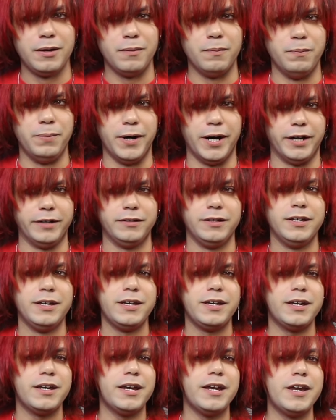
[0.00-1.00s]
But
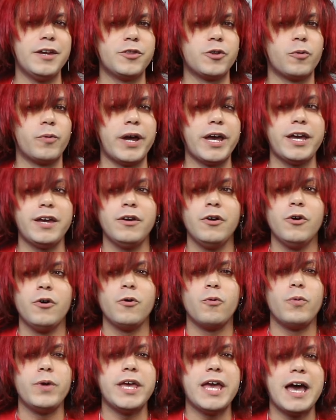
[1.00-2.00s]
either way,
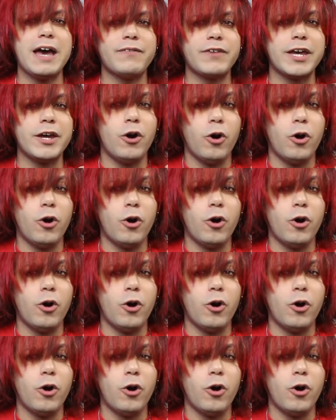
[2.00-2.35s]
we have a